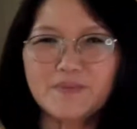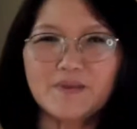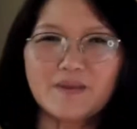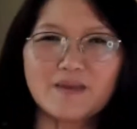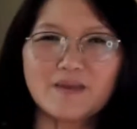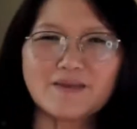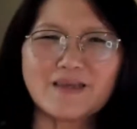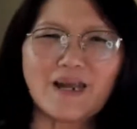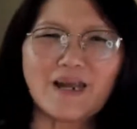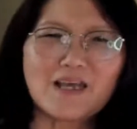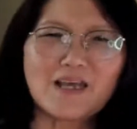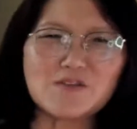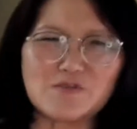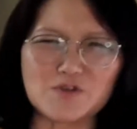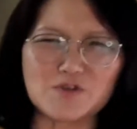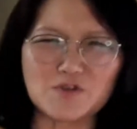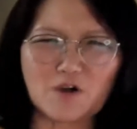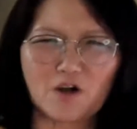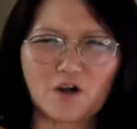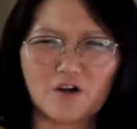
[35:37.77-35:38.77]
they like to
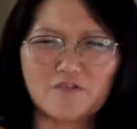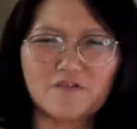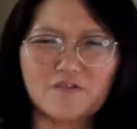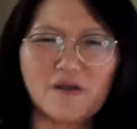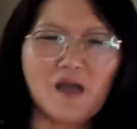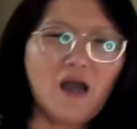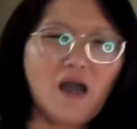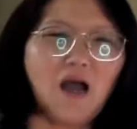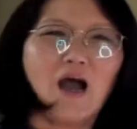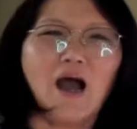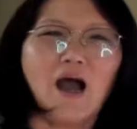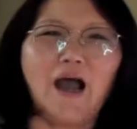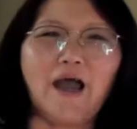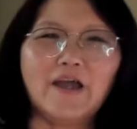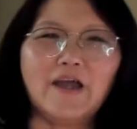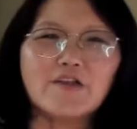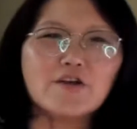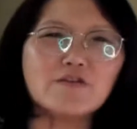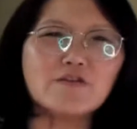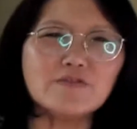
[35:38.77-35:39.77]
show off, I
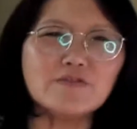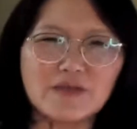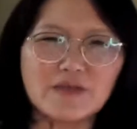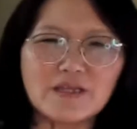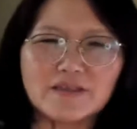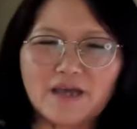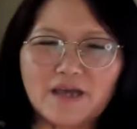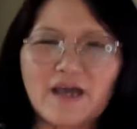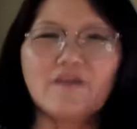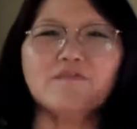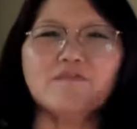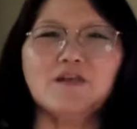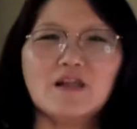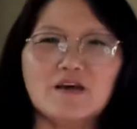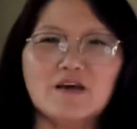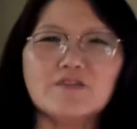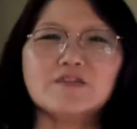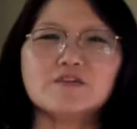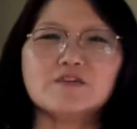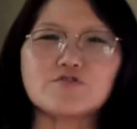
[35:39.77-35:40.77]
don't think they have
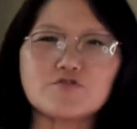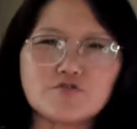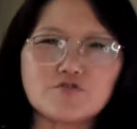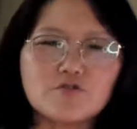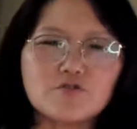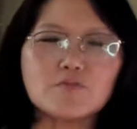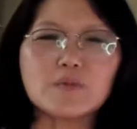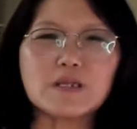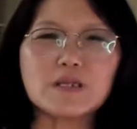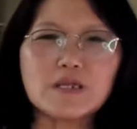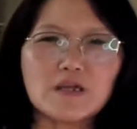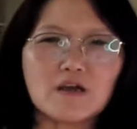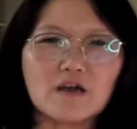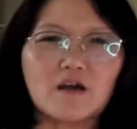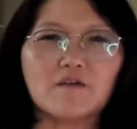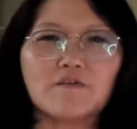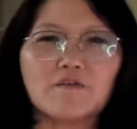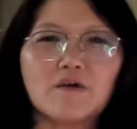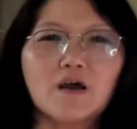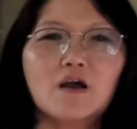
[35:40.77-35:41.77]
learned the true meaning
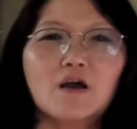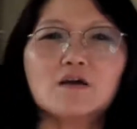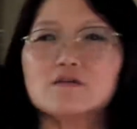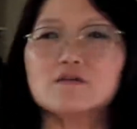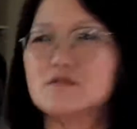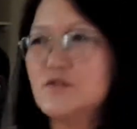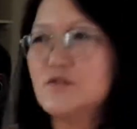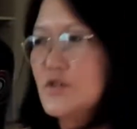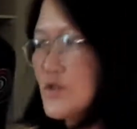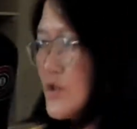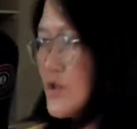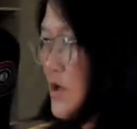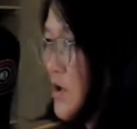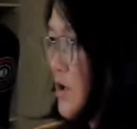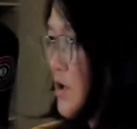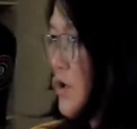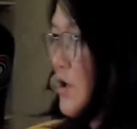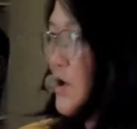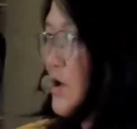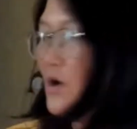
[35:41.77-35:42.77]
of
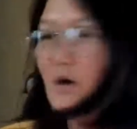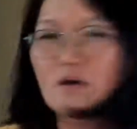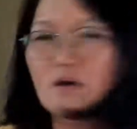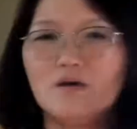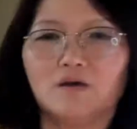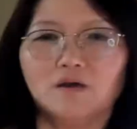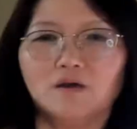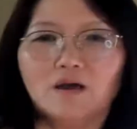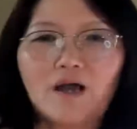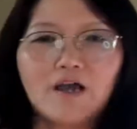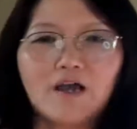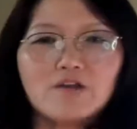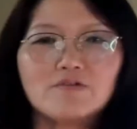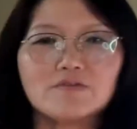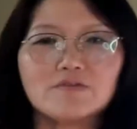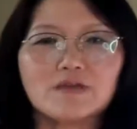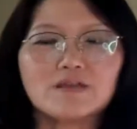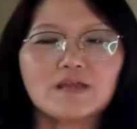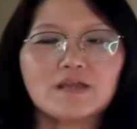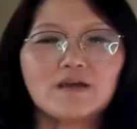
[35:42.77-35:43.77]
do. I don't
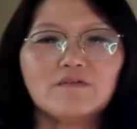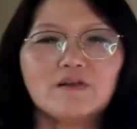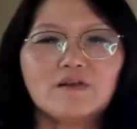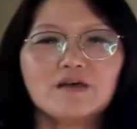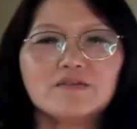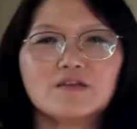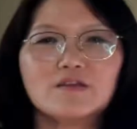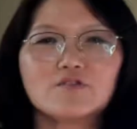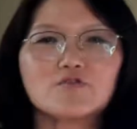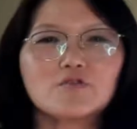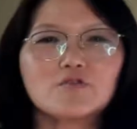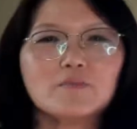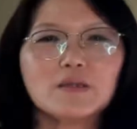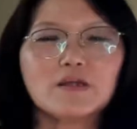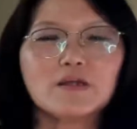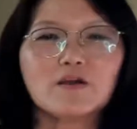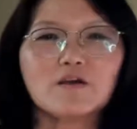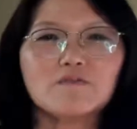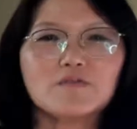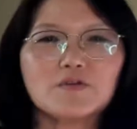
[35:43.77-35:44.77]
think they have learned the true meaning
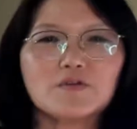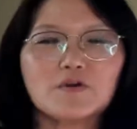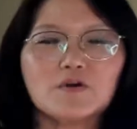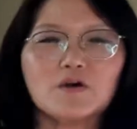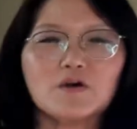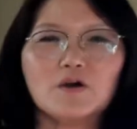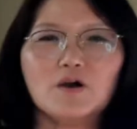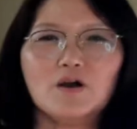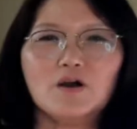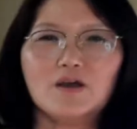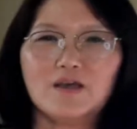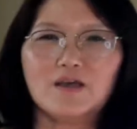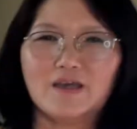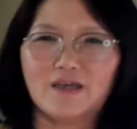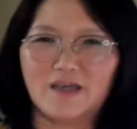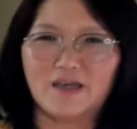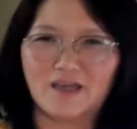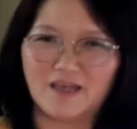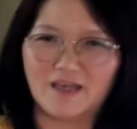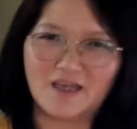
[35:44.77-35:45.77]
of do
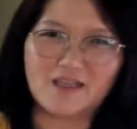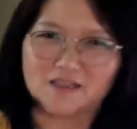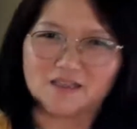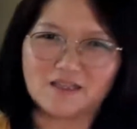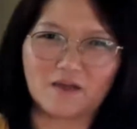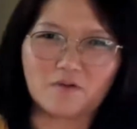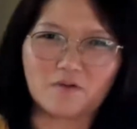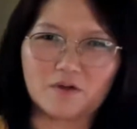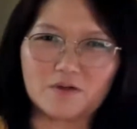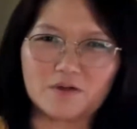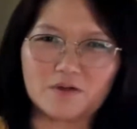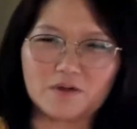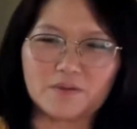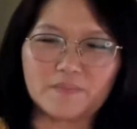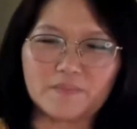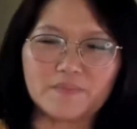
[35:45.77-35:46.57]
in Taekwondo.